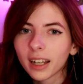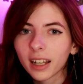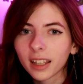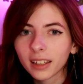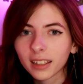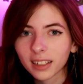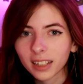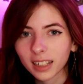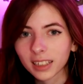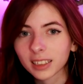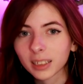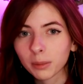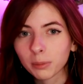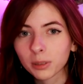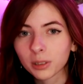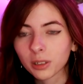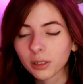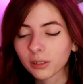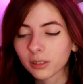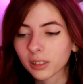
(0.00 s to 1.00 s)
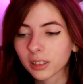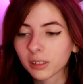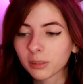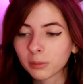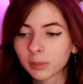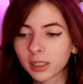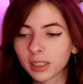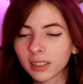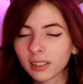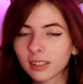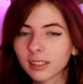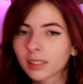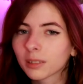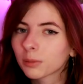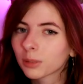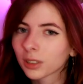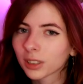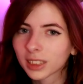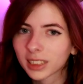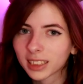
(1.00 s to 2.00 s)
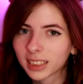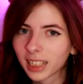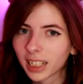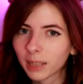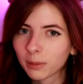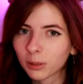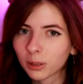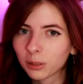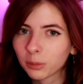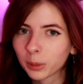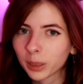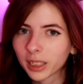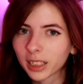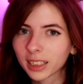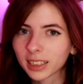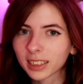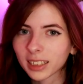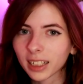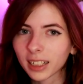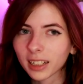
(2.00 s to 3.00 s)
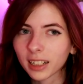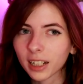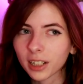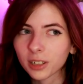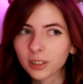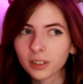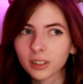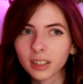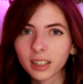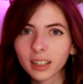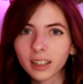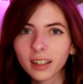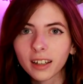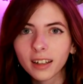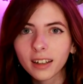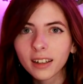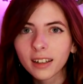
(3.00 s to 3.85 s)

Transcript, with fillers: in the next episode it'll be a little more stable, because I can actually